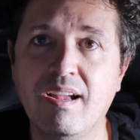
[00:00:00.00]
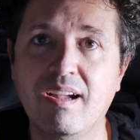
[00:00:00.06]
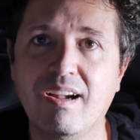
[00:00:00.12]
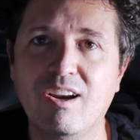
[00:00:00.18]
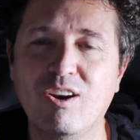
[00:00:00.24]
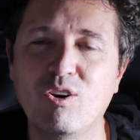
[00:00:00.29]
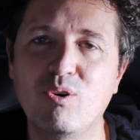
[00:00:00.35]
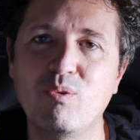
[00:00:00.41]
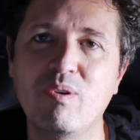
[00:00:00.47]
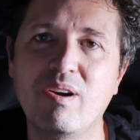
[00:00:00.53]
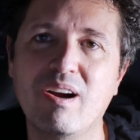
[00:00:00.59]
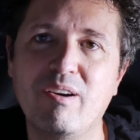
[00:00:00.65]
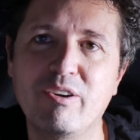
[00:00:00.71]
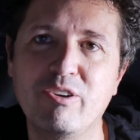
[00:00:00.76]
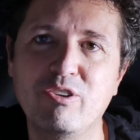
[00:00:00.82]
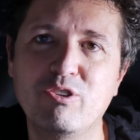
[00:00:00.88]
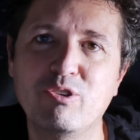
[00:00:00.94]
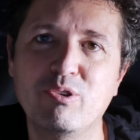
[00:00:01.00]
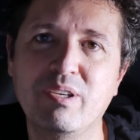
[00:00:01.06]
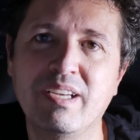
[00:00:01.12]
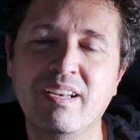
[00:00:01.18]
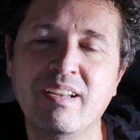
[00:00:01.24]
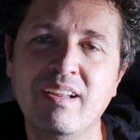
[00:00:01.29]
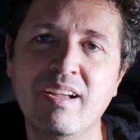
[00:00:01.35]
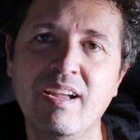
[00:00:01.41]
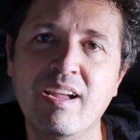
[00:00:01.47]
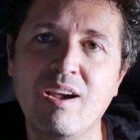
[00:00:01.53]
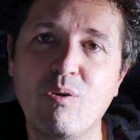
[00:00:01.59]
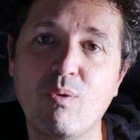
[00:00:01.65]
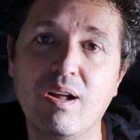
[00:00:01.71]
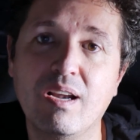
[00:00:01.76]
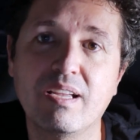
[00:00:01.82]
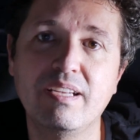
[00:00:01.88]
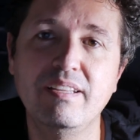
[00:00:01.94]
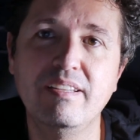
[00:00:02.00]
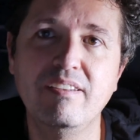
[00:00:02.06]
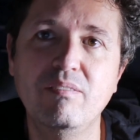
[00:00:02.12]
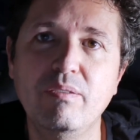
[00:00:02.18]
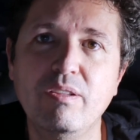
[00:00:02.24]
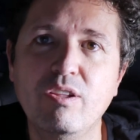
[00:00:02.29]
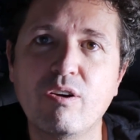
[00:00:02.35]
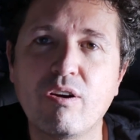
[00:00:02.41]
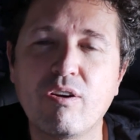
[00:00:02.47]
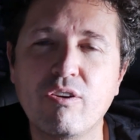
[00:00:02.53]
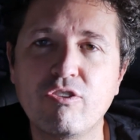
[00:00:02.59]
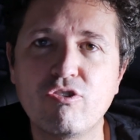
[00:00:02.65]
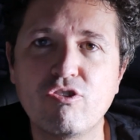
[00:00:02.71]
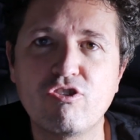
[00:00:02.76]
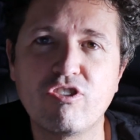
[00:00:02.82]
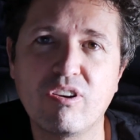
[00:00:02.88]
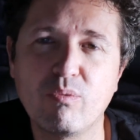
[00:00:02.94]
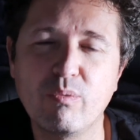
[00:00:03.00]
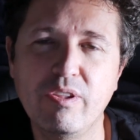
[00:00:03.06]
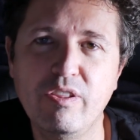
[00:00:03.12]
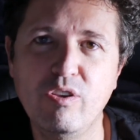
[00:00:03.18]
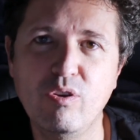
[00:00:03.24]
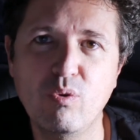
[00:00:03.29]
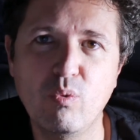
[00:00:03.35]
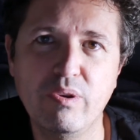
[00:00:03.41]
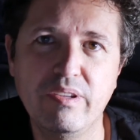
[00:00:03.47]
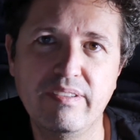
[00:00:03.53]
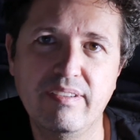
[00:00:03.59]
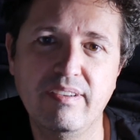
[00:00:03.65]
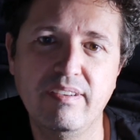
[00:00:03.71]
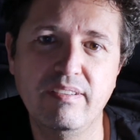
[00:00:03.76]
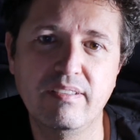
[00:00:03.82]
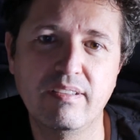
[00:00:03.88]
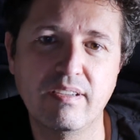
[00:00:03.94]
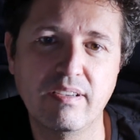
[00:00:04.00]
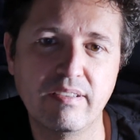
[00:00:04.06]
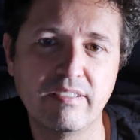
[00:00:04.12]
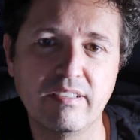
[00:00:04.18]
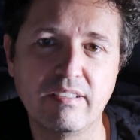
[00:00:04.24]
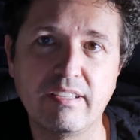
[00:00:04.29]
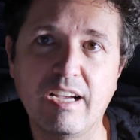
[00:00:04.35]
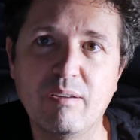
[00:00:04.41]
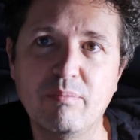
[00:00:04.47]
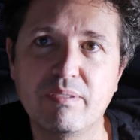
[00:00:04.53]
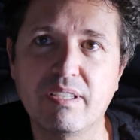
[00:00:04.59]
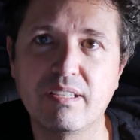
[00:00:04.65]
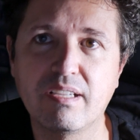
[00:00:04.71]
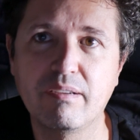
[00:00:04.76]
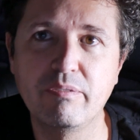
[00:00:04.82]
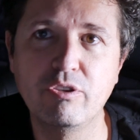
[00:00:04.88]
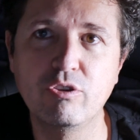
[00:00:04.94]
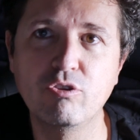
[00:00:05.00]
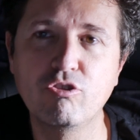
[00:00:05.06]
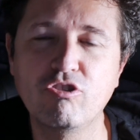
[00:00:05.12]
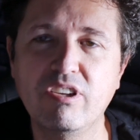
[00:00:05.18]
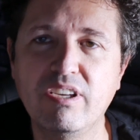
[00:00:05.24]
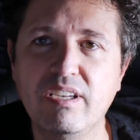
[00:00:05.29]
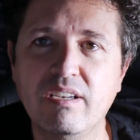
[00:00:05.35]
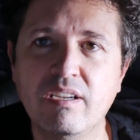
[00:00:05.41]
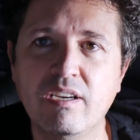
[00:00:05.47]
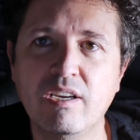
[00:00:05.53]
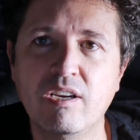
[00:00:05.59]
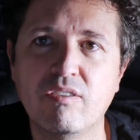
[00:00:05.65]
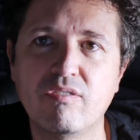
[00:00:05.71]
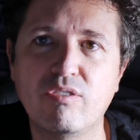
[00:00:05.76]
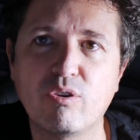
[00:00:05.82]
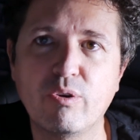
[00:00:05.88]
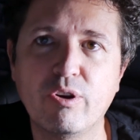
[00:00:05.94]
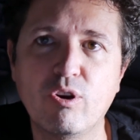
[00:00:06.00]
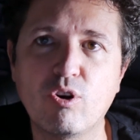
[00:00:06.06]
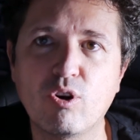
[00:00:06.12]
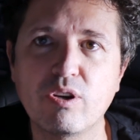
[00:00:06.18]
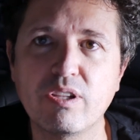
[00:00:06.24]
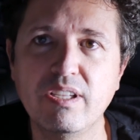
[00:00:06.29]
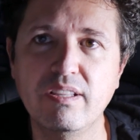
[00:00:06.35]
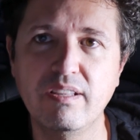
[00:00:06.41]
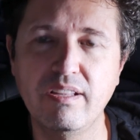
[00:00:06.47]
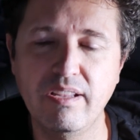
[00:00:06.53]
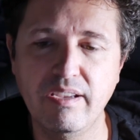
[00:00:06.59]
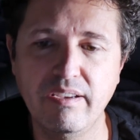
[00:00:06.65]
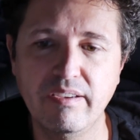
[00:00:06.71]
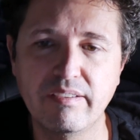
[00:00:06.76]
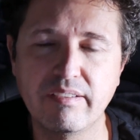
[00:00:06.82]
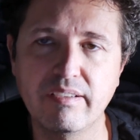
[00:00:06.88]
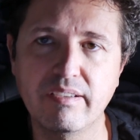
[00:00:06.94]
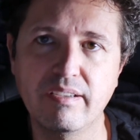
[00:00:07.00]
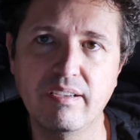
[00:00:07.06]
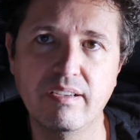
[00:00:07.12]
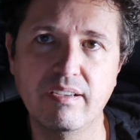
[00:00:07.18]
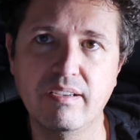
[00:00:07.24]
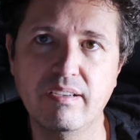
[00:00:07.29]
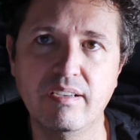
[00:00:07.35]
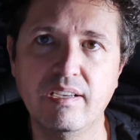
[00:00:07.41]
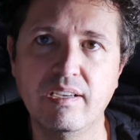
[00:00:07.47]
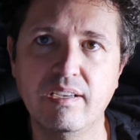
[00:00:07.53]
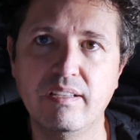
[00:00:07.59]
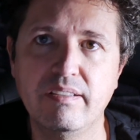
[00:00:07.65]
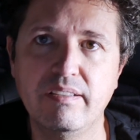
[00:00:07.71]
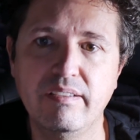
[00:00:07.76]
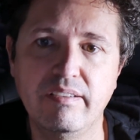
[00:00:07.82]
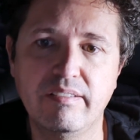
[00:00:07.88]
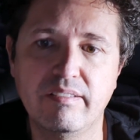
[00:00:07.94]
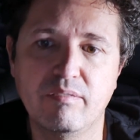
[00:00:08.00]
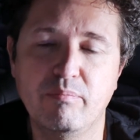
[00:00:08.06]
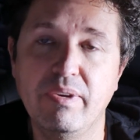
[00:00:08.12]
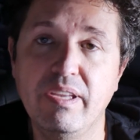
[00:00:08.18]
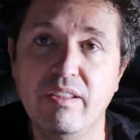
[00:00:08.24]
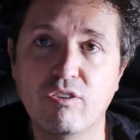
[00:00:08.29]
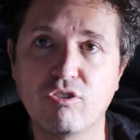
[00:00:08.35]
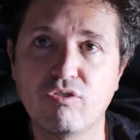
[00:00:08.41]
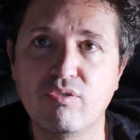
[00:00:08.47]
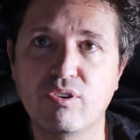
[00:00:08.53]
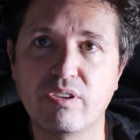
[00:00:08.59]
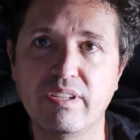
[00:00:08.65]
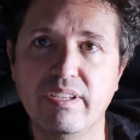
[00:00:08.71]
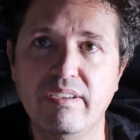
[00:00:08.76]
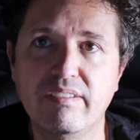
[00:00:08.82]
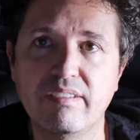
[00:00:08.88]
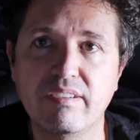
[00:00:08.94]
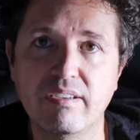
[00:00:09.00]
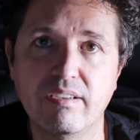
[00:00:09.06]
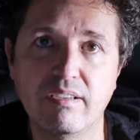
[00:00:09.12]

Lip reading: Hello, how are you doing? Well, in this video I'm going to share with you which is the setup that I'm using for recording these videos for this